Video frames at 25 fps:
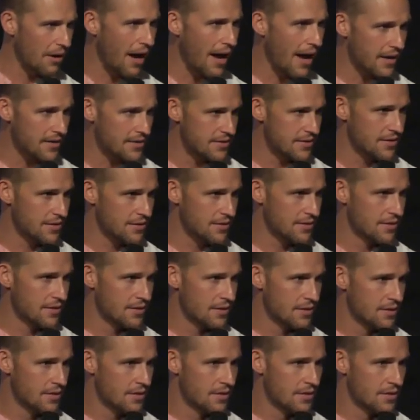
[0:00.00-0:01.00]
right.
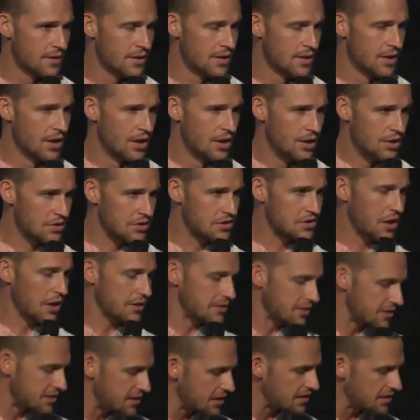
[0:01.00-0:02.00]
You'll
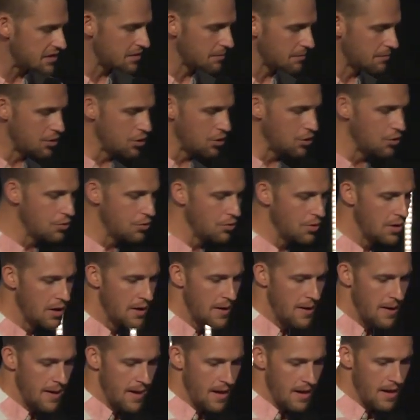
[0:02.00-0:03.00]
start to see some new
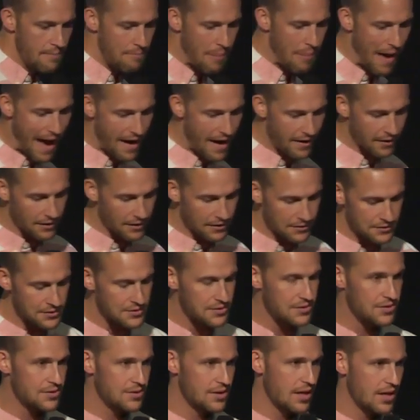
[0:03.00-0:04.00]

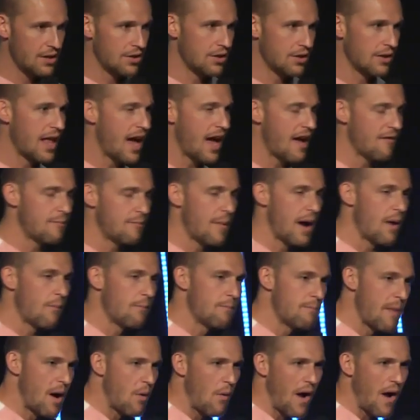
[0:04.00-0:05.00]
patterns in your life. My,
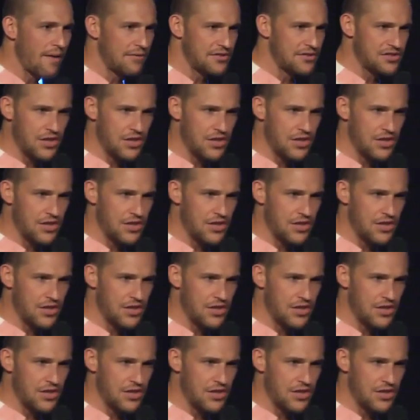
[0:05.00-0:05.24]
my wife